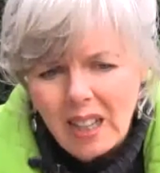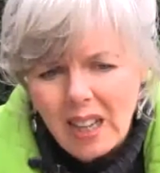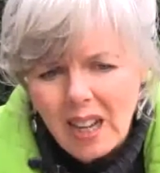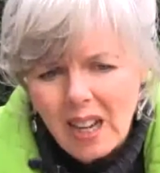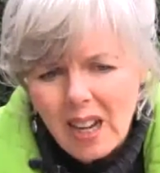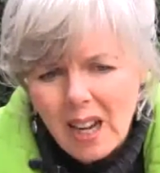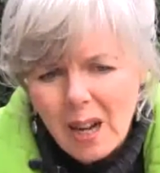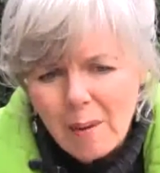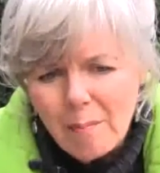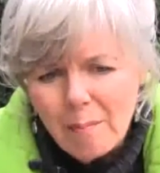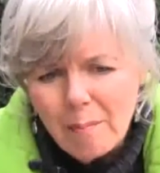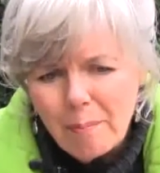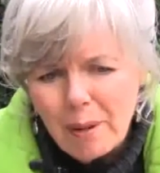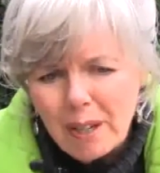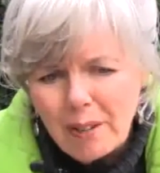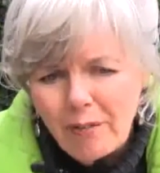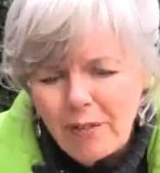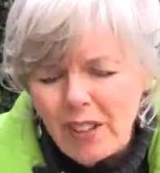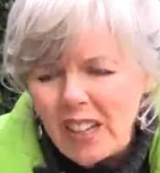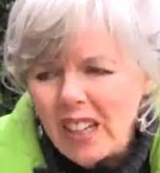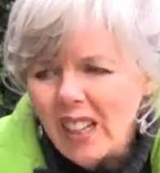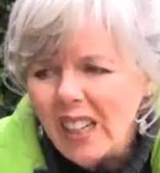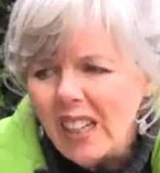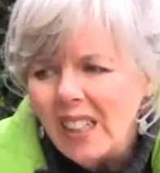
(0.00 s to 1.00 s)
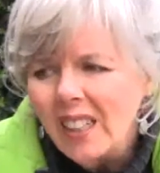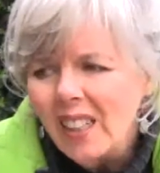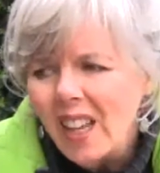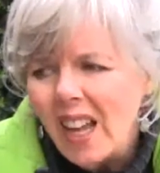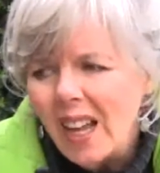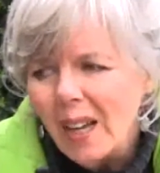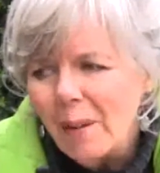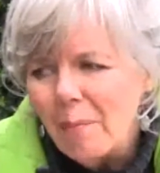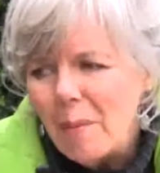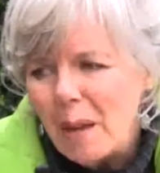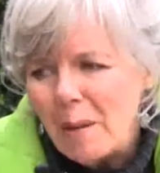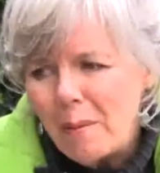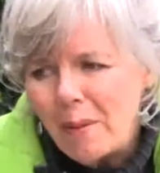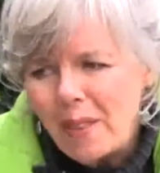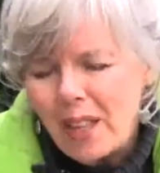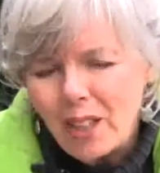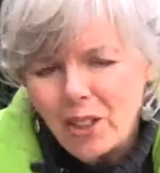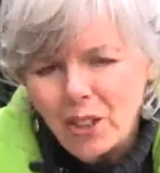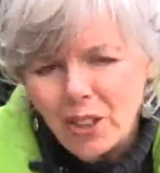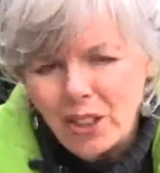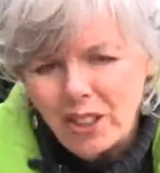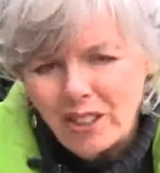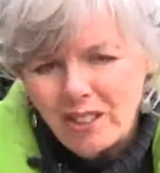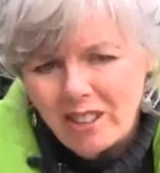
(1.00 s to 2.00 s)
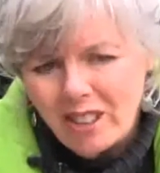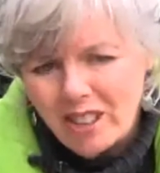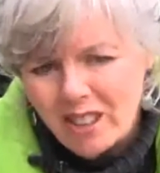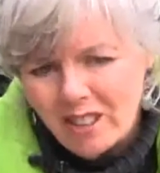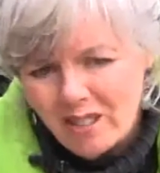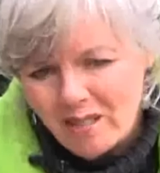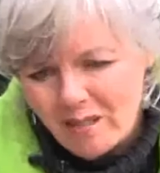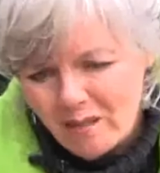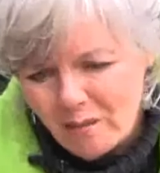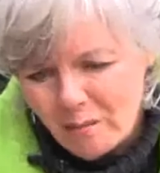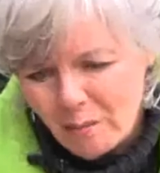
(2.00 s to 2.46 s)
but feeling like maybe they couldn't